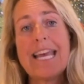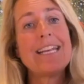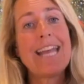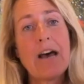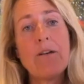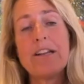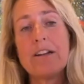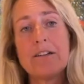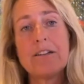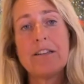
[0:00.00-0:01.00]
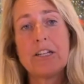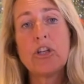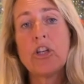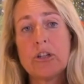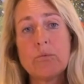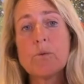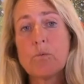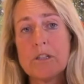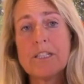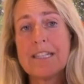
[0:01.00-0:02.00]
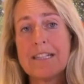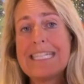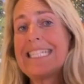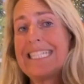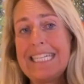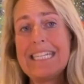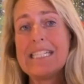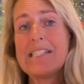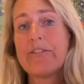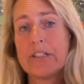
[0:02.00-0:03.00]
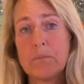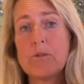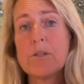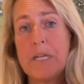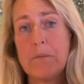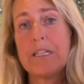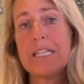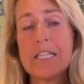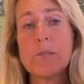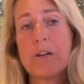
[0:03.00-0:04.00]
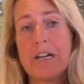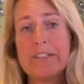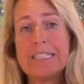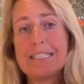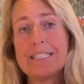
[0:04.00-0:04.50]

and how their cure was worse than the disease for most people in this province.